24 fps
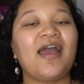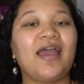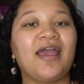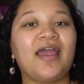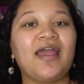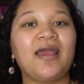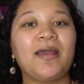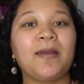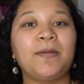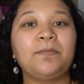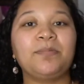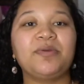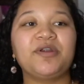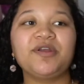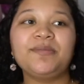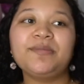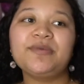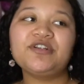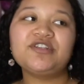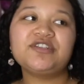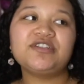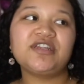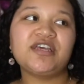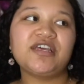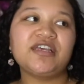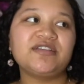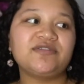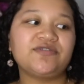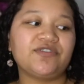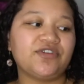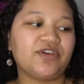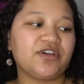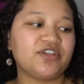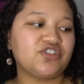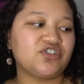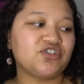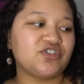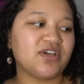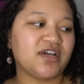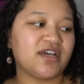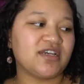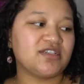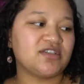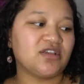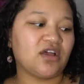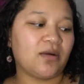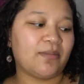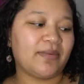And pretty much today's video, as you
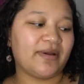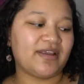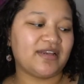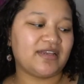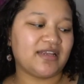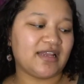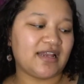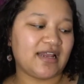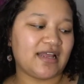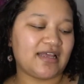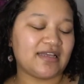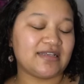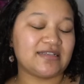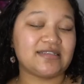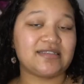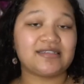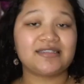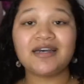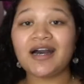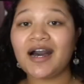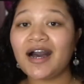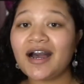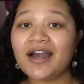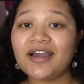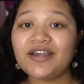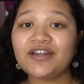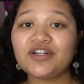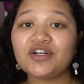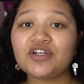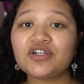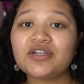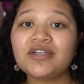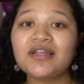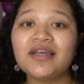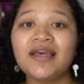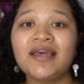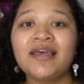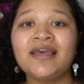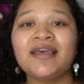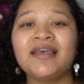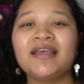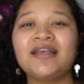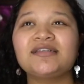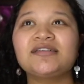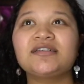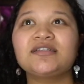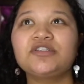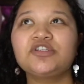guys saw by today's title,
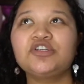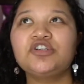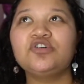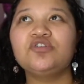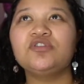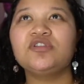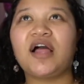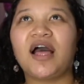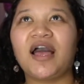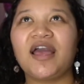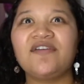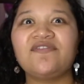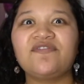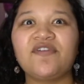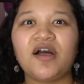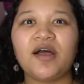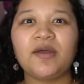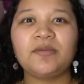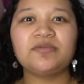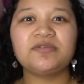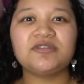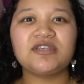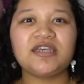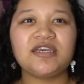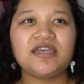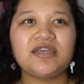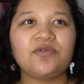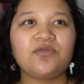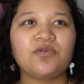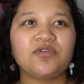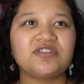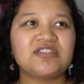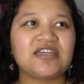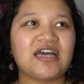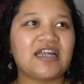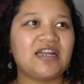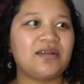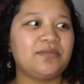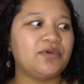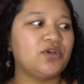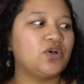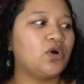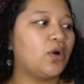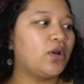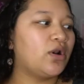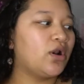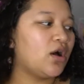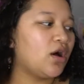is a little life update, what's kind of been
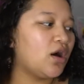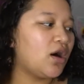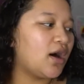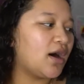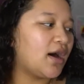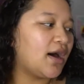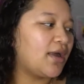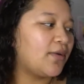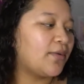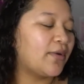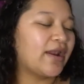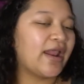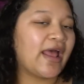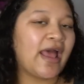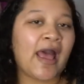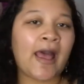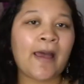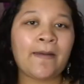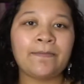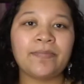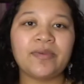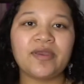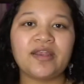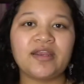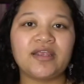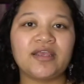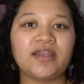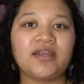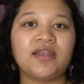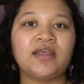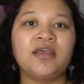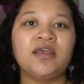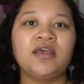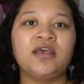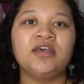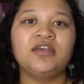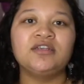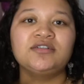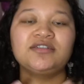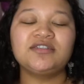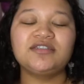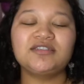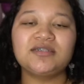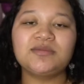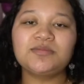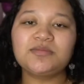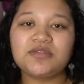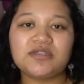going on, what happened, and
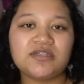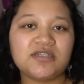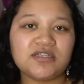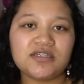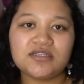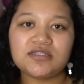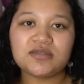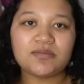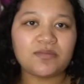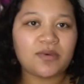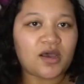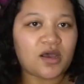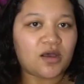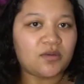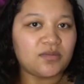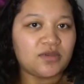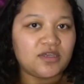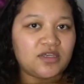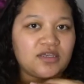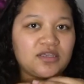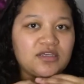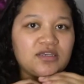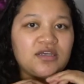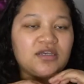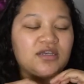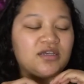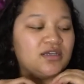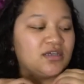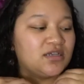just some things about me.